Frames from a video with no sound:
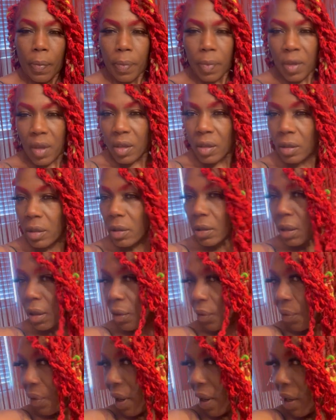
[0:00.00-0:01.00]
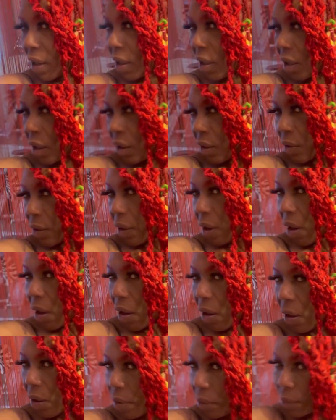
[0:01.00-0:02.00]
This is it right here,
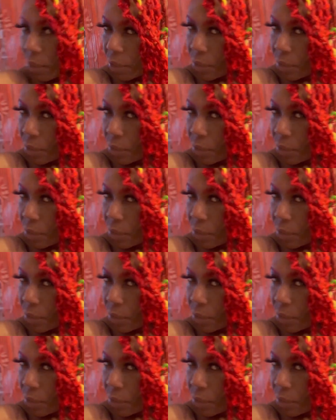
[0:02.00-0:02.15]
y'all.